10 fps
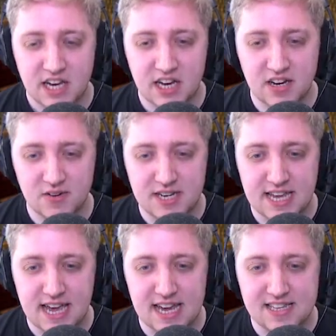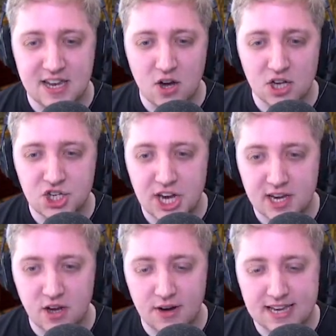Oh dear, is there not a
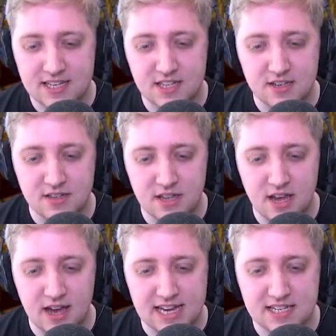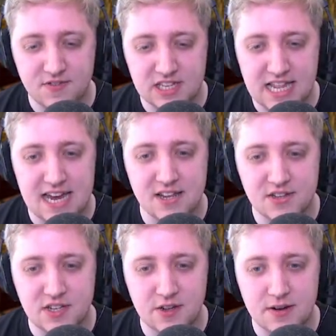check? Oh, I guess then, nah, I guess if there's
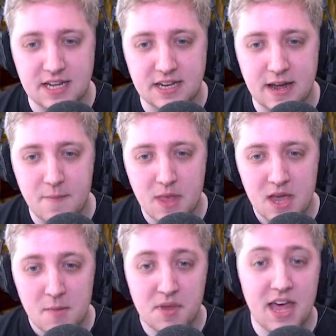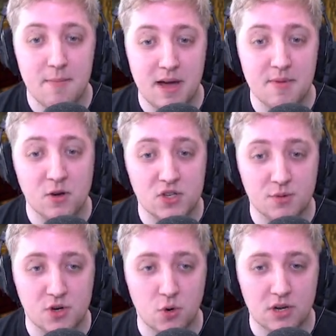ladders, you don't need it. But that might be
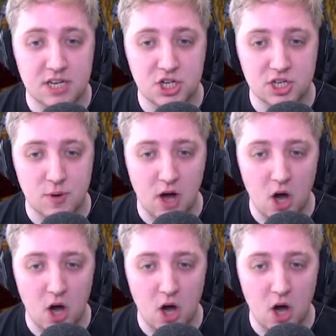also a cool addition as well.